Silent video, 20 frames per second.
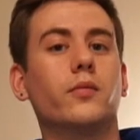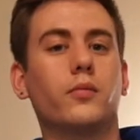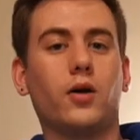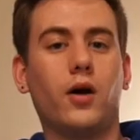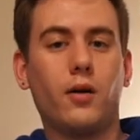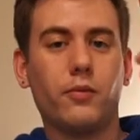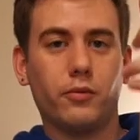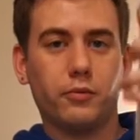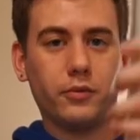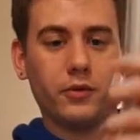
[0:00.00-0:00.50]

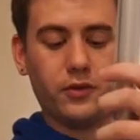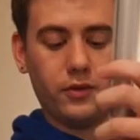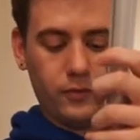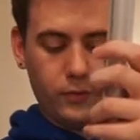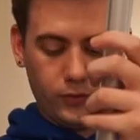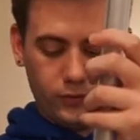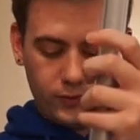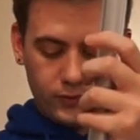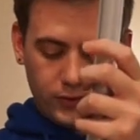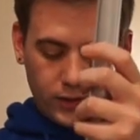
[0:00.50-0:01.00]
probably the
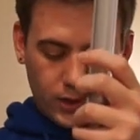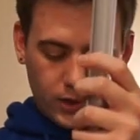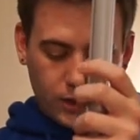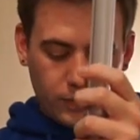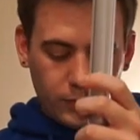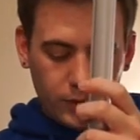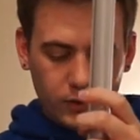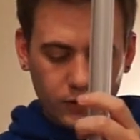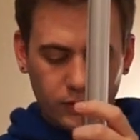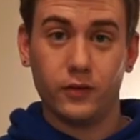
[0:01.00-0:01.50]
most
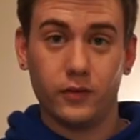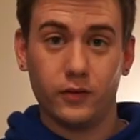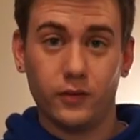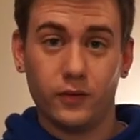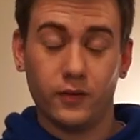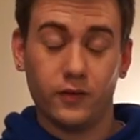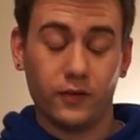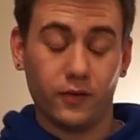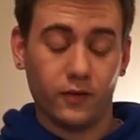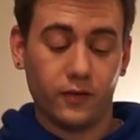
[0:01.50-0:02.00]
common
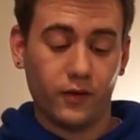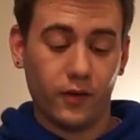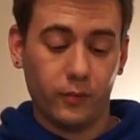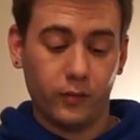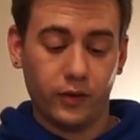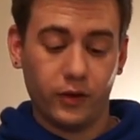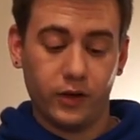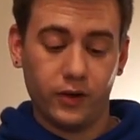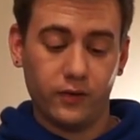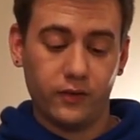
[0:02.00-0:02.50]

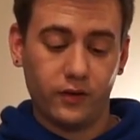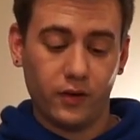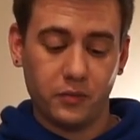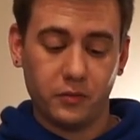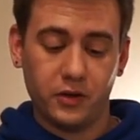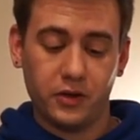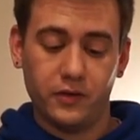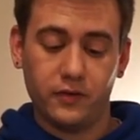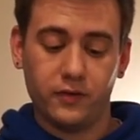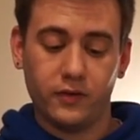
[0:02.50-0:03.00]
disassembly and
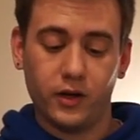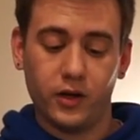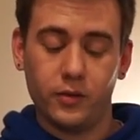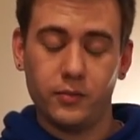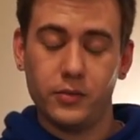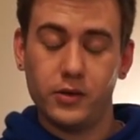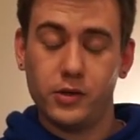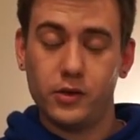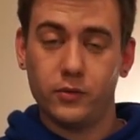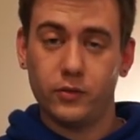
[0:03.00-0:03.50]
assembly is going
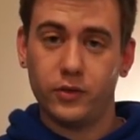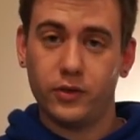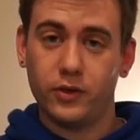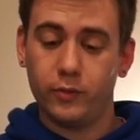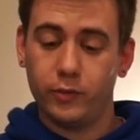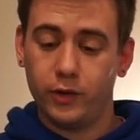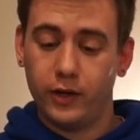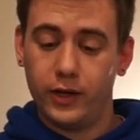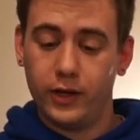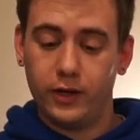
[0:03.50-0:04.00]
to be with the
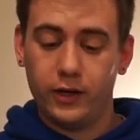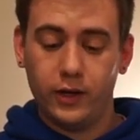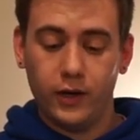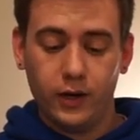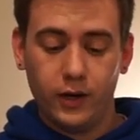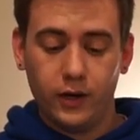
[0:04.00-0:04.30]
blade.